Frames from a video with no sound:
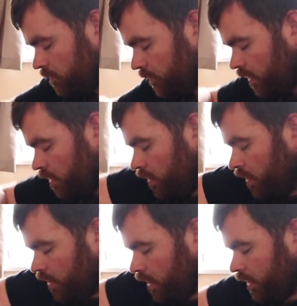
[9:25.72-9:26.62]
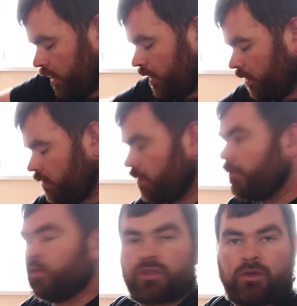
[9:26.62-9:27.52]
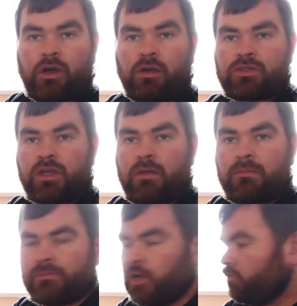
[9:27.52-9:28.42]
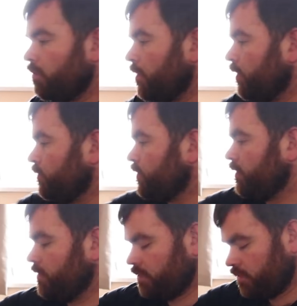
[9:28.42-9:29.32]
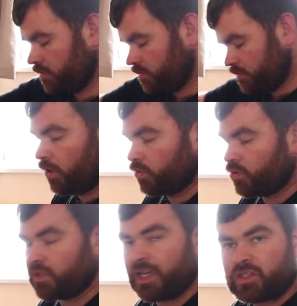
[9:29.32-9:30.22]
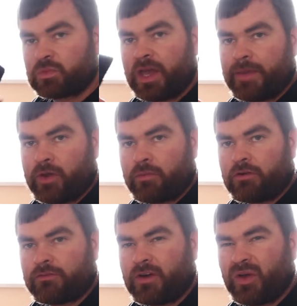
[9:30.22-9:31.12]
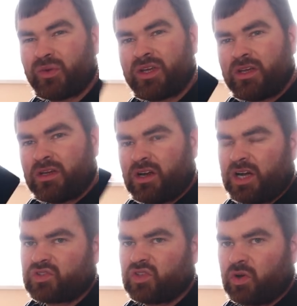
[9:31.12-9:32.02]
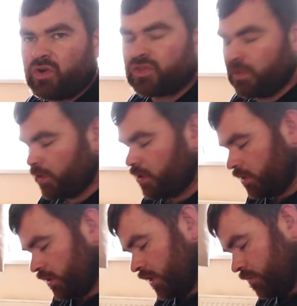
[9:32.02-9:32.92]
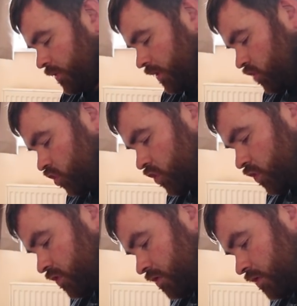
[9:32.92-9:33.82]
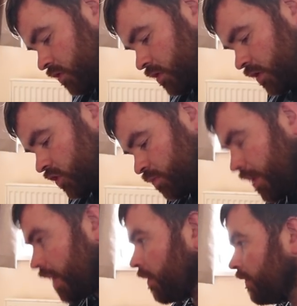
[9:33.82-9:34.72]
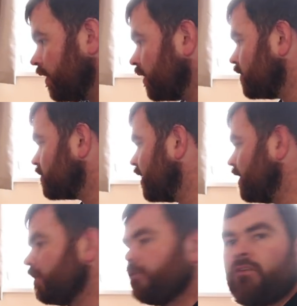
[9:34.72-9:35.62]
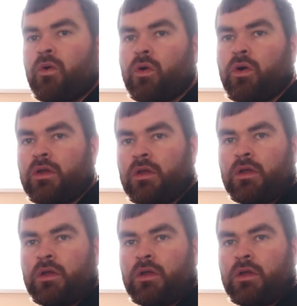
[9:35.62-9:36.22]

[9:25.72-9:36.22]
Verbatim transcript: And then I've also got my remote. I also take a spare mobile phone. Uh, it's not got a SIM card in it, but it's just a spare one that I can take for